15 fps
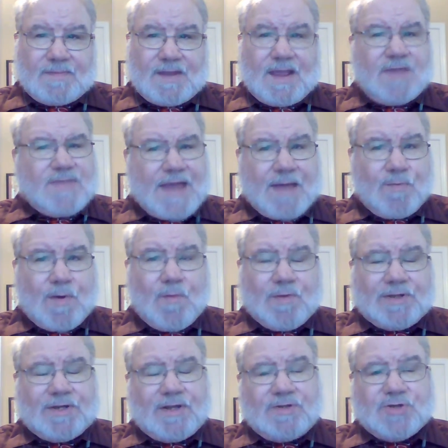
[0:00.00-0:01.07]
Is that what we
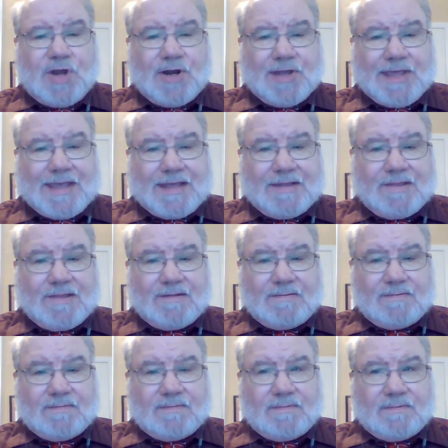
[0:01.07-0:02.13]
teach our kids?
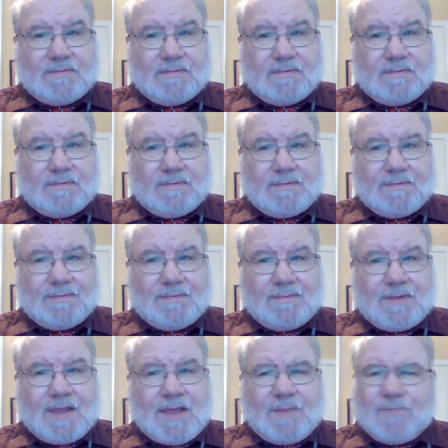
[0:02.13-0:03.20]

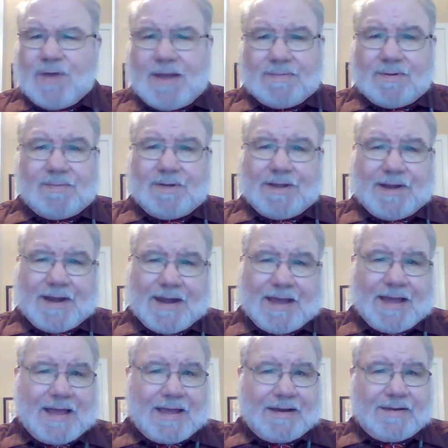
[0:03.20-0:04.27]
Probably
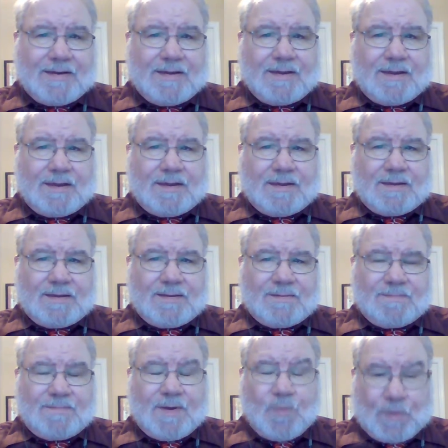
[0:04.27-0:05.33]
not,
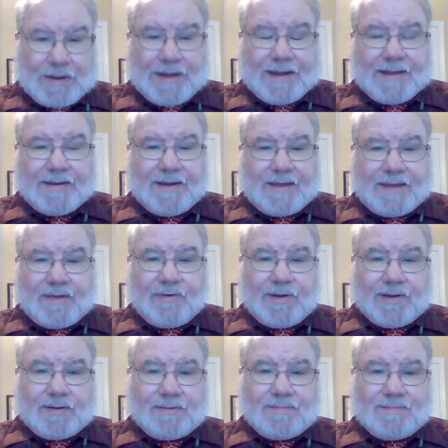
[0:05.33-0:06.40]
but we need to hear
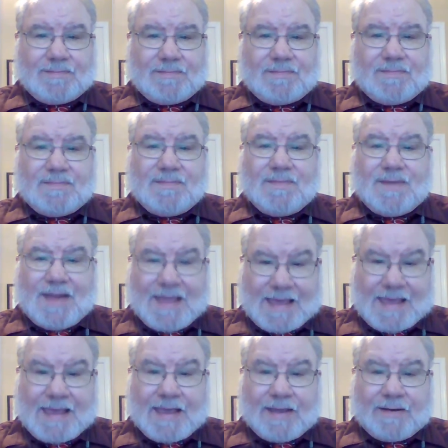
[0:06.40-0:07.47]
it,
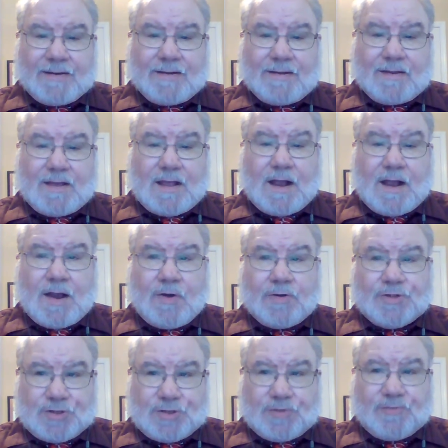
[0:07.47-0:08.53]
and our
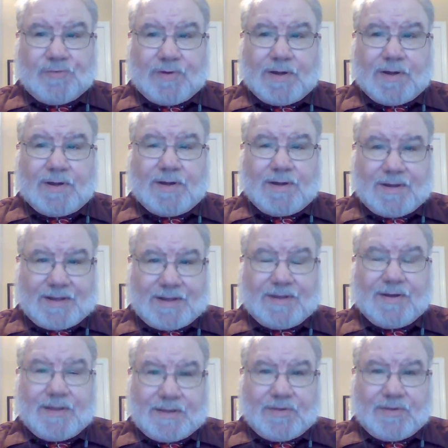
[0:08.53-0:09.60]
children need
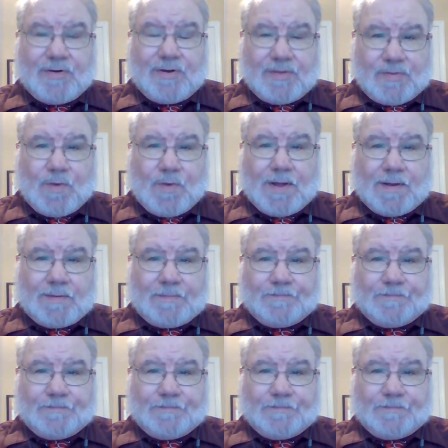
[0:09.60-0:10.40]
to hear it as well.